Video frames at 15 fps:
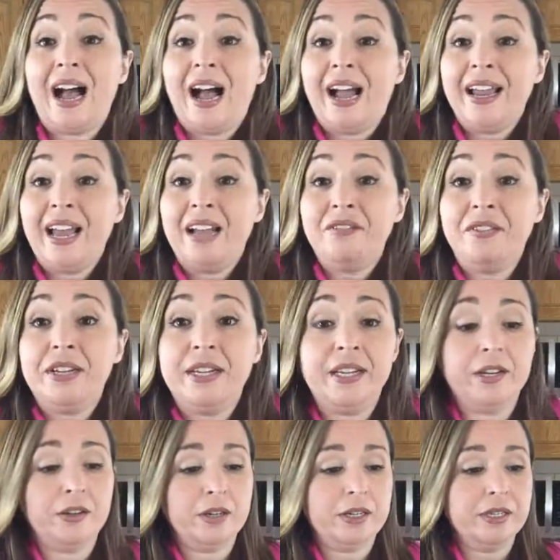I have in
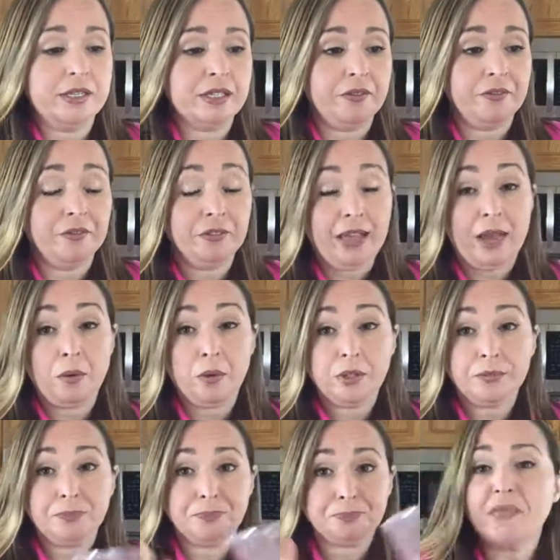here is
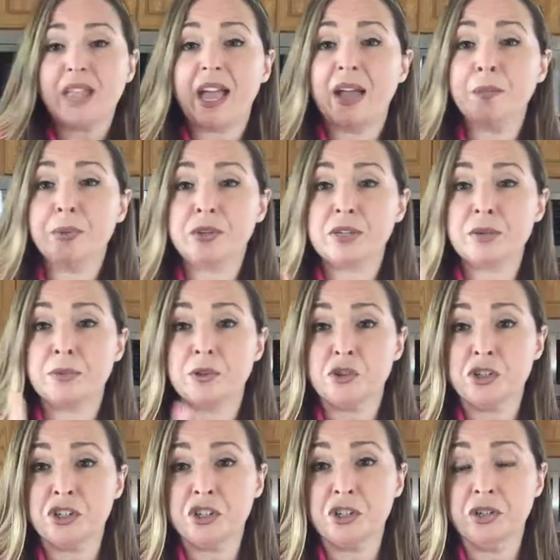flour. I put some
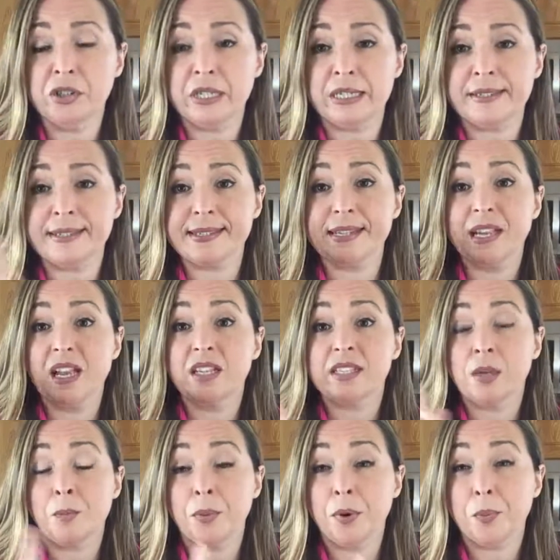nutritional yeast,
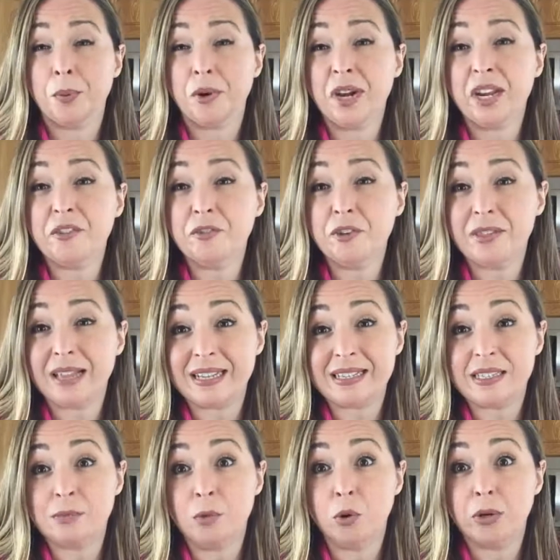some paprika for that
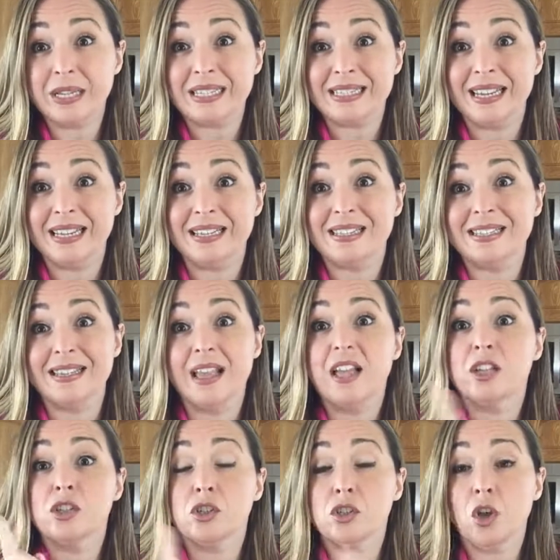smoky taste,
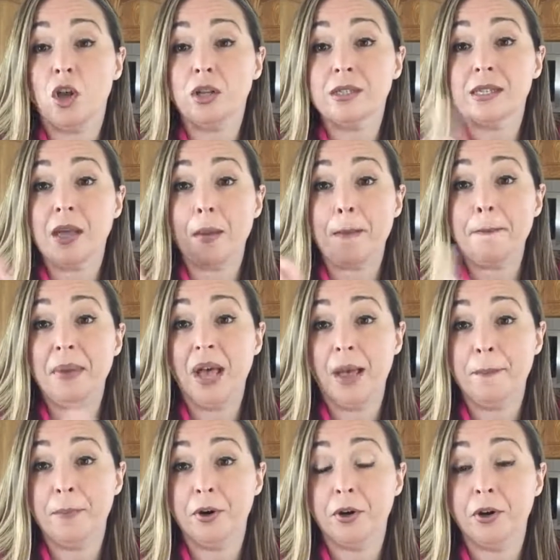salt,
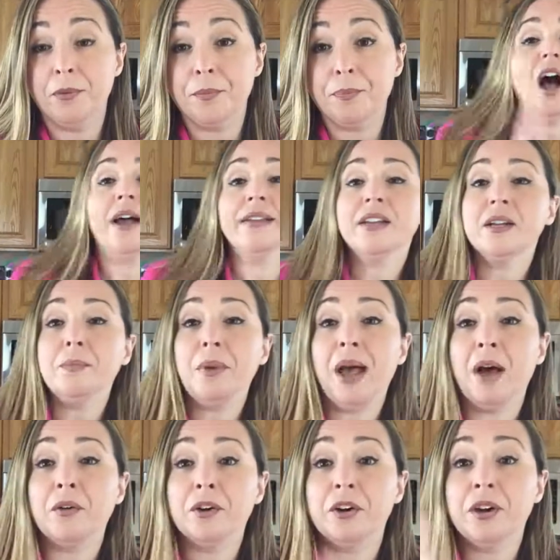pepper, onion
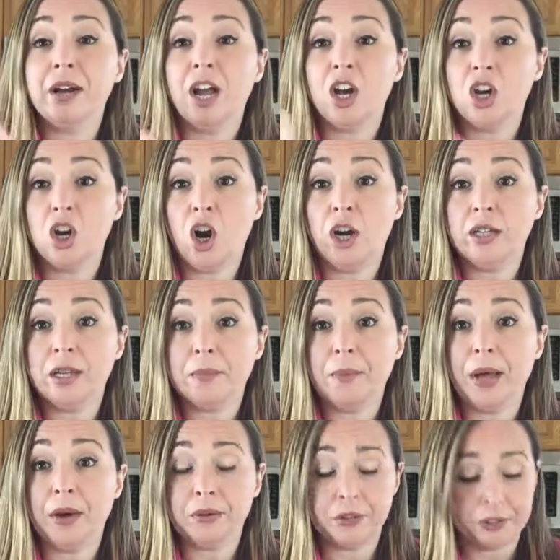powder, garlic
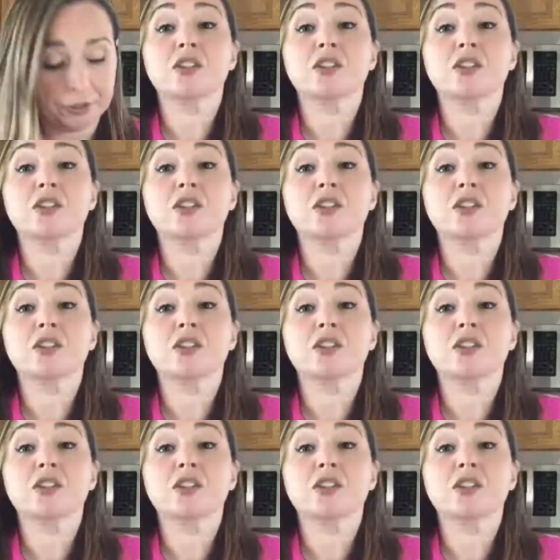powder.